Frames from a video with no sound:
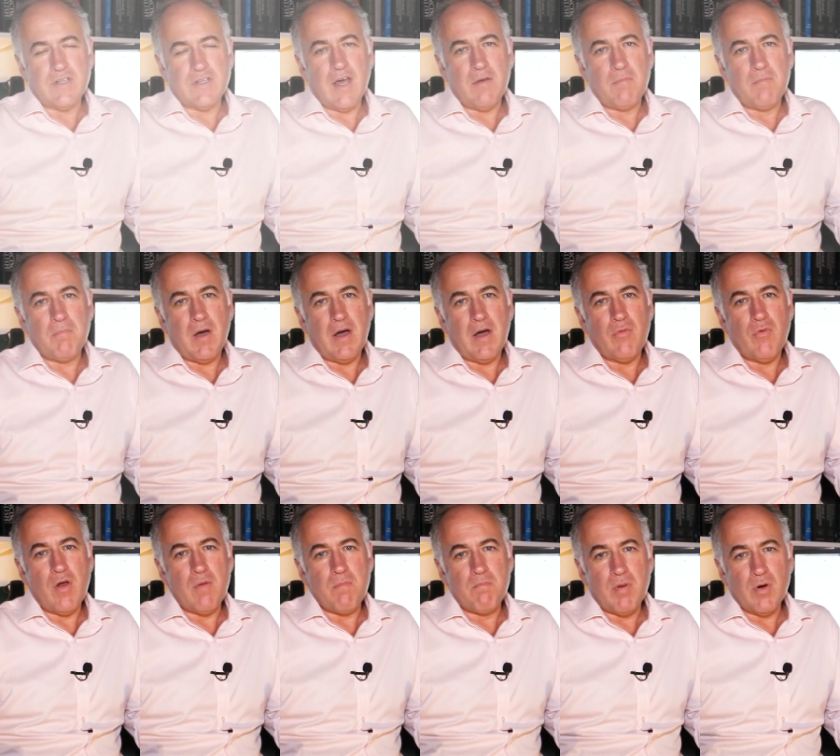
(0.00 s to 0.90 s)
done by
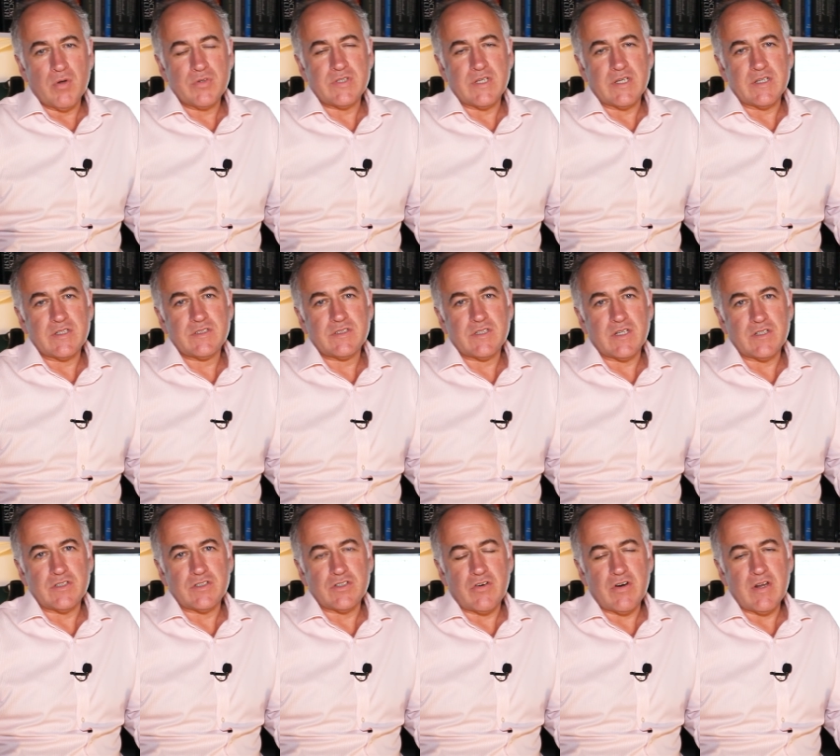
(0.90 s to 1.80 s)
robotic
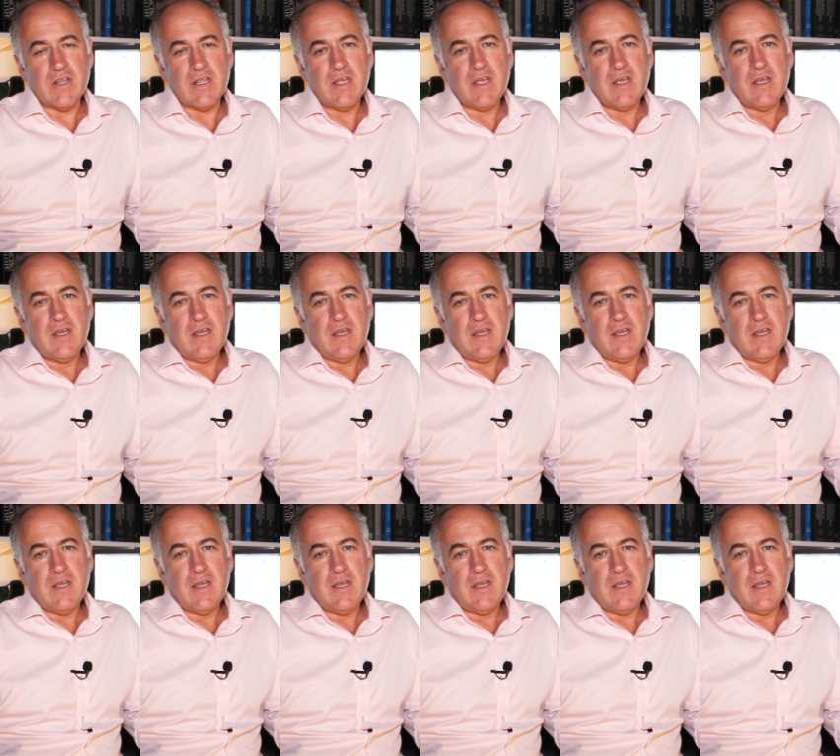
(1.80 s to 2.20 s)
surgery.